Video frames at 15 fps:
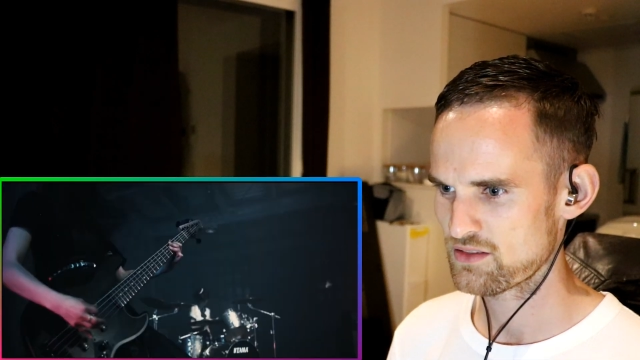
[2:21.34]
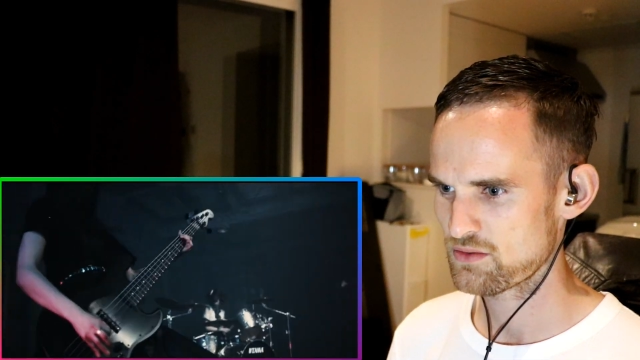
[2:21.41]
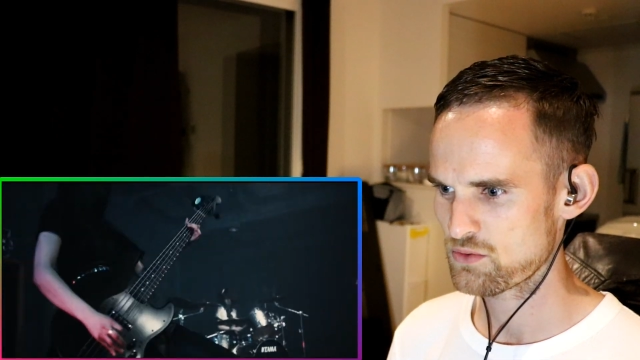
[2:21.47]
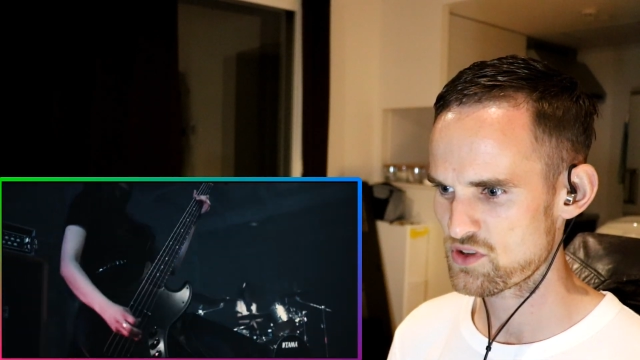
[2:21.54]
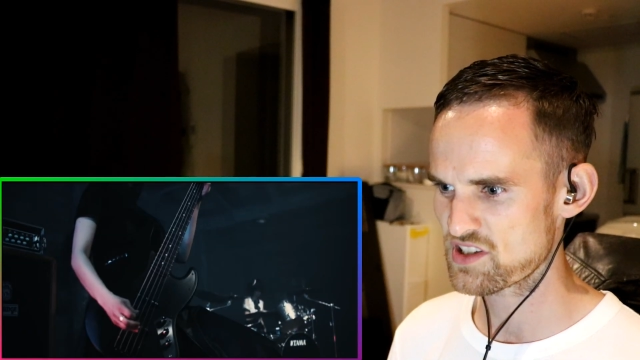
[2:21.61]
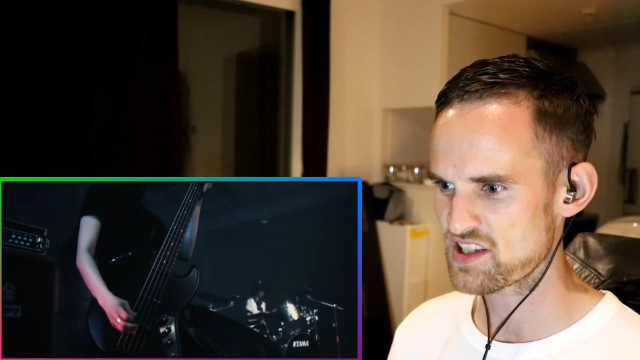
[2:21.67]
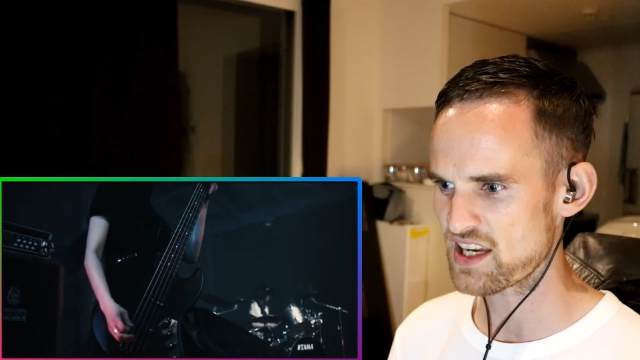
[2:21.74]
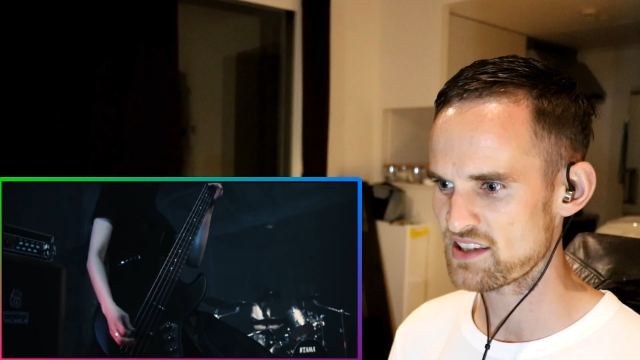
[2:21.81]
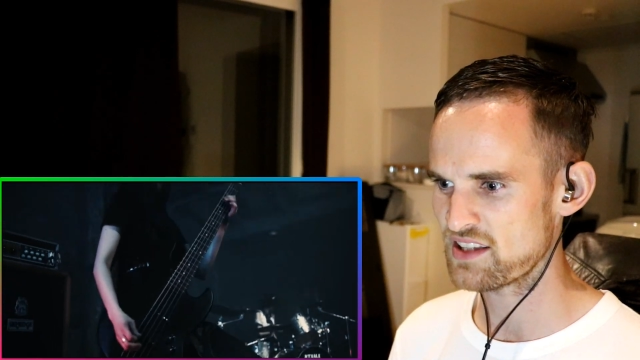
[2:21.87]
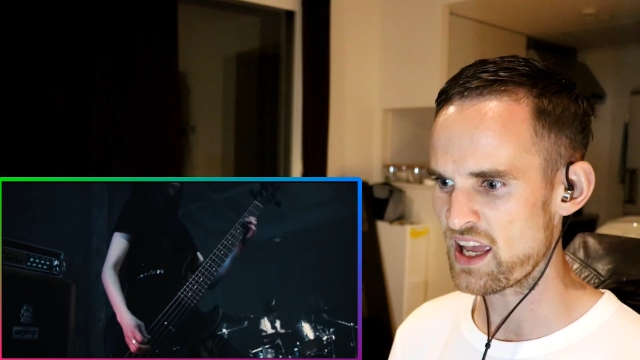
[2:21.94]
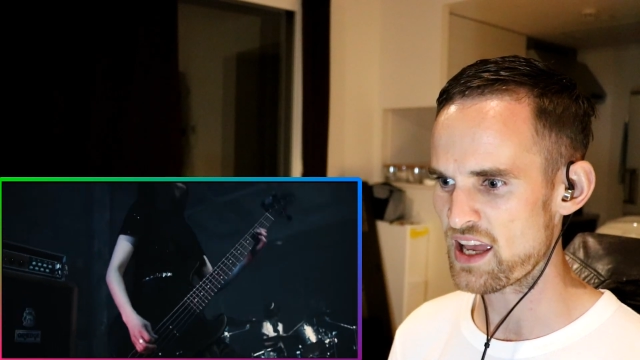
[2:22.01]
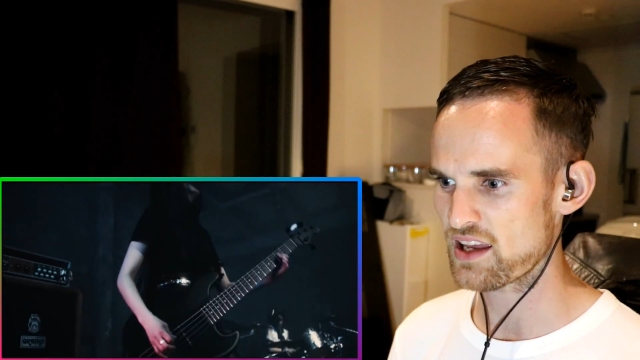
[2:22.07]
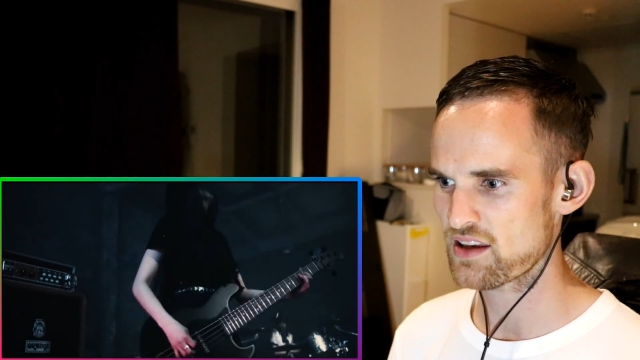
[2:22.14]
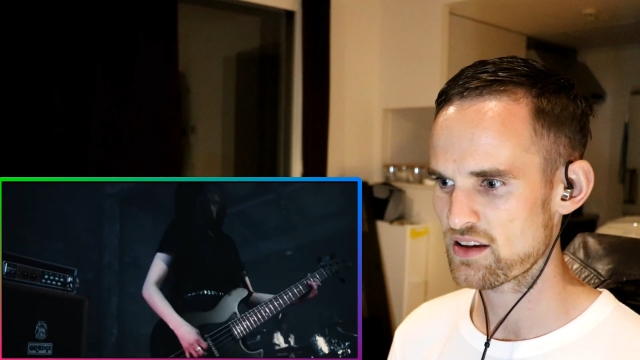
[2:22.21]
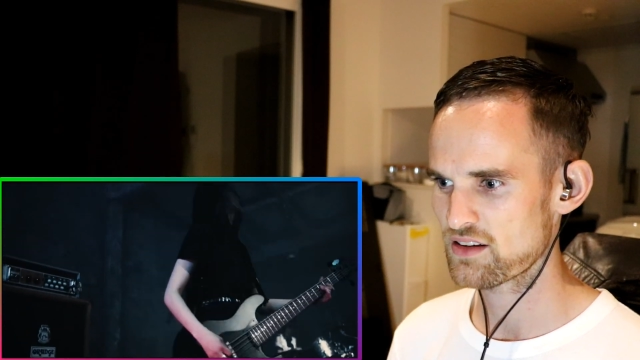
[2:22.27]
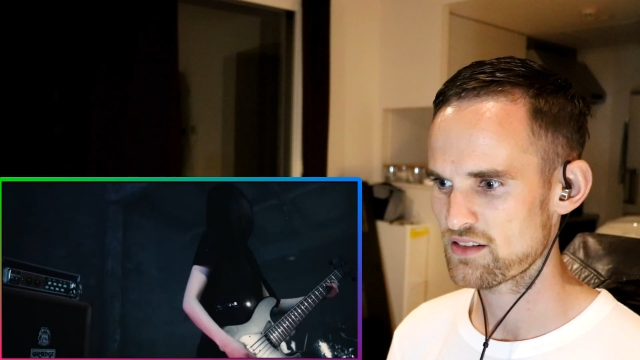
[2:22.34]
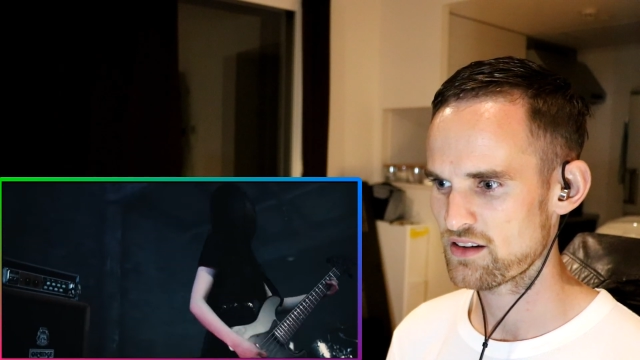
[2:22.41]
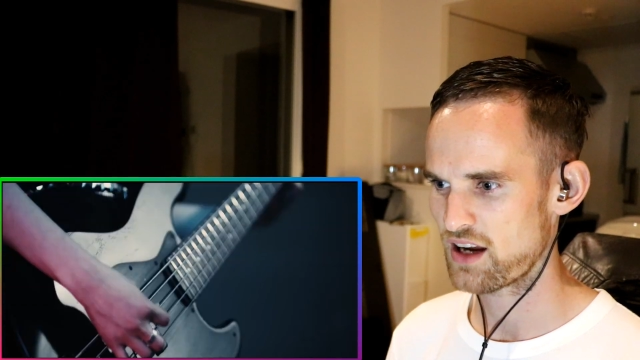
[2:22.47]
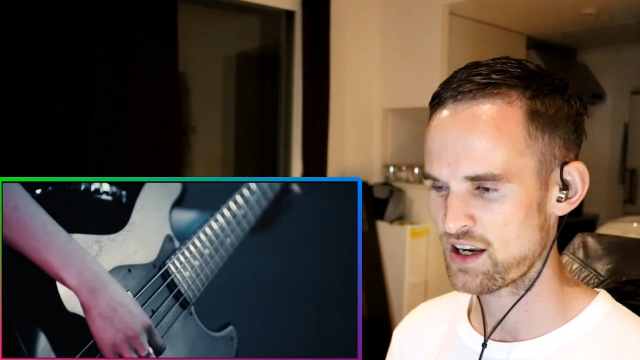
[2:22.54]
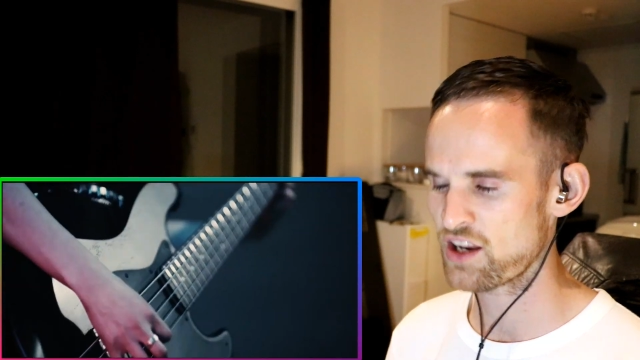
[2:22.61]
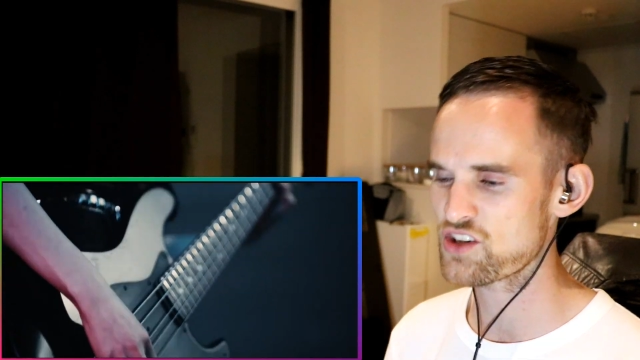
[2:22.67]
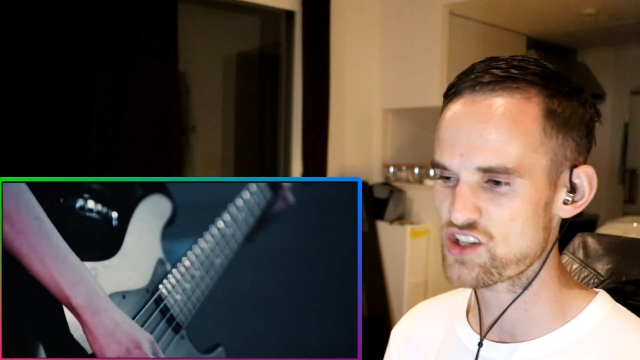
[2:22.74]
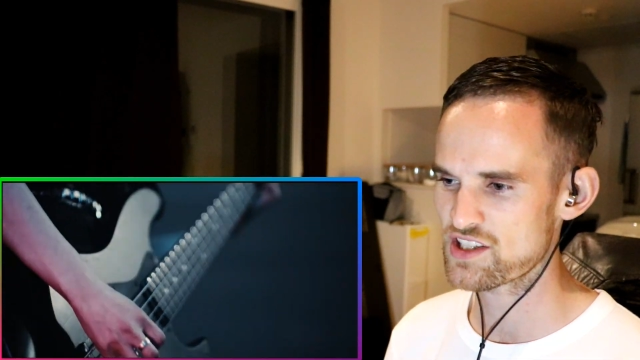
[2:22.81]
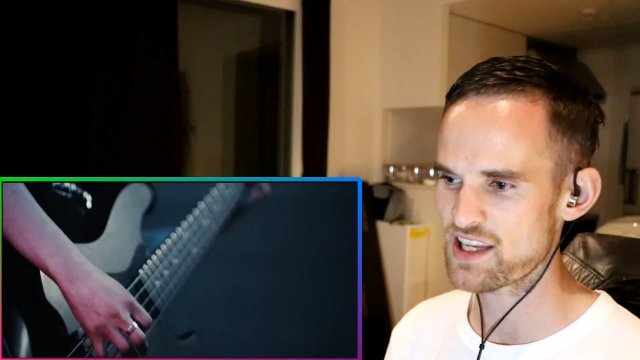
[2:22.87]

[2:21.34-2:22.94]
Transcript: Did she say deck? I know she